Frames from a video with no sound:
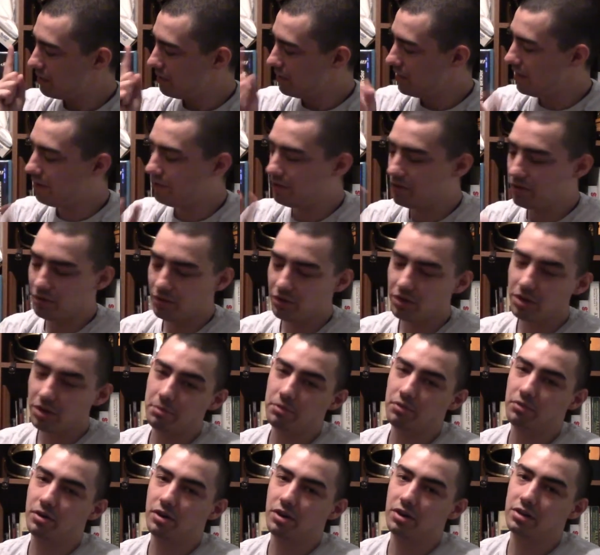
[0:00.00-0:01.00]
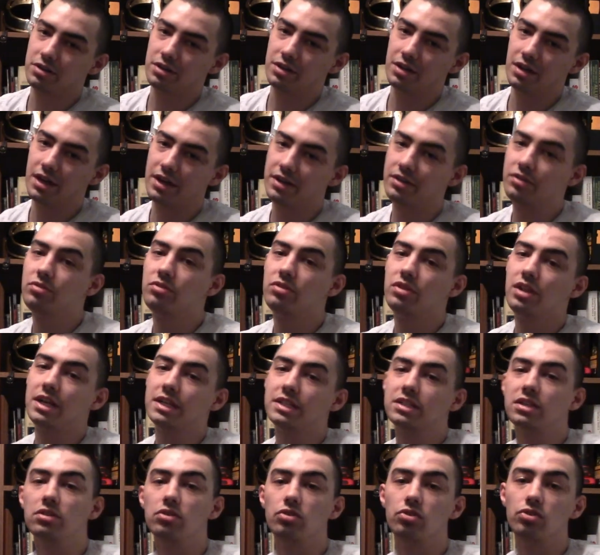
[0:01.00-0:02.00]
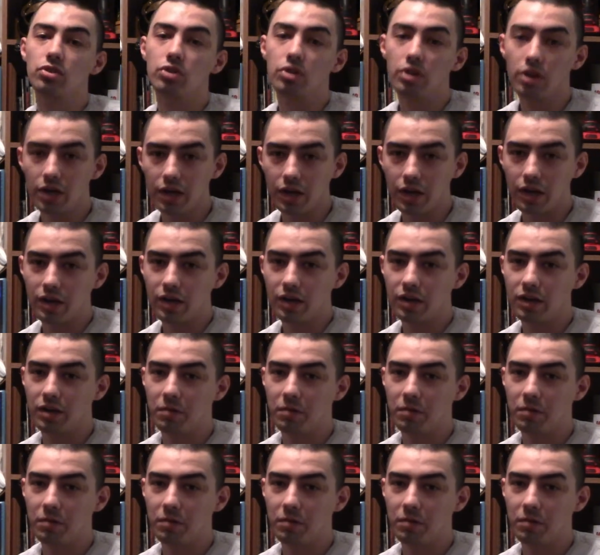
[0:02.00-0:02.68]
Now, though, don't wrong, I do like the look,